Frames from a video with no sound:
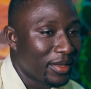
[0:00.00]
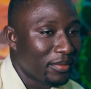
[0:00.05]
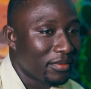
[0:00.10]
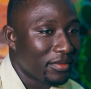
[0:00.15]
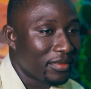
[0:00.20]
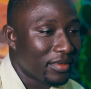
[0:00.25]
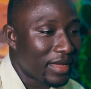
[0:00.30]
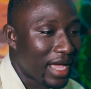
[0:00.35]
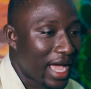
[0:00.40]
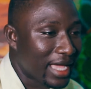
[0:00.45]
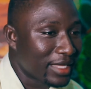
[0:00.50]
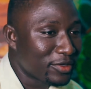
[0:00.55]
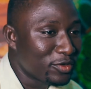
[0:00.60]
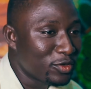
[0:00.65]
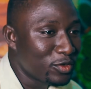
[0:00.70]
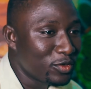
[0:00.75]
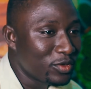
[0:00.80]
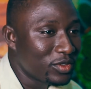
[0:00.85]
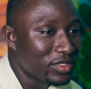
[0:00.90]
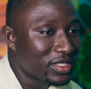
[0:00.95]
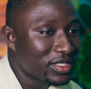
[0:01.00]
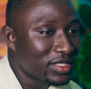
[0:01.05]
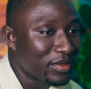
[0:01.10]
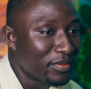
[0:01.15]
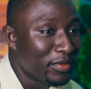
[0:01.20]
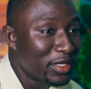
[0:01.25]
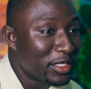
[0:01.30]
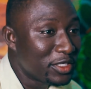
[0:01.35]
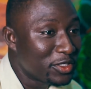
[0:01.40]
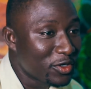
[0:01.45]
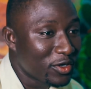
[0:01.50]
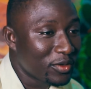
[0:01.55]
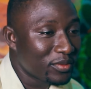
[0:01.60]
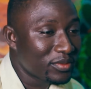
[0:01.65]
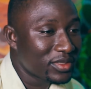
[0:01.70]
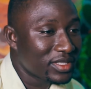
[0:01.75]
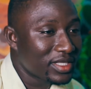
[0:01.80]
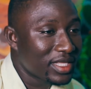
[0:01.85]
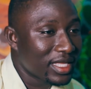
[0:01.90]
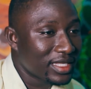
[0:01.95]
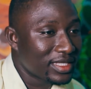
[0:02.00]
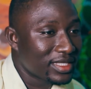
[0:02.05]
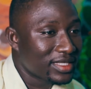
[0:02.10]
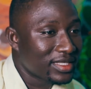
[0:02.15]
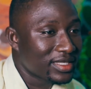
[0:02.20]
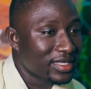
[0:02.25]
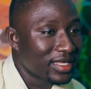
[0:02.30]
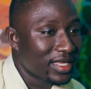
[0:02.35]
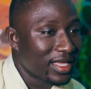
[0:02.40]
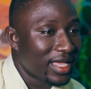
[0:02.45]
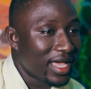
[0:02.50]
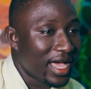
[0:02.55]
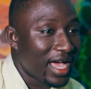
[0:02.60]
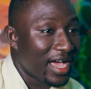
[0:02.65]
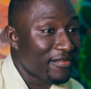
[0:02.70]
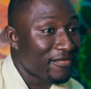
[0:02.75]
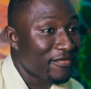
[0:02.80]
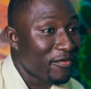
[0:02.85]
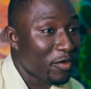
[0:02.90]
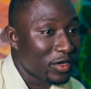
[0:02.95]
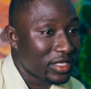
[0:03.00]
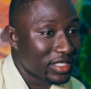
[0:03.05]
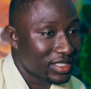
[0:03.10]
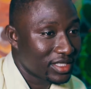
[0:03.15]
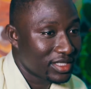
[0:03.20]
I use mediums that have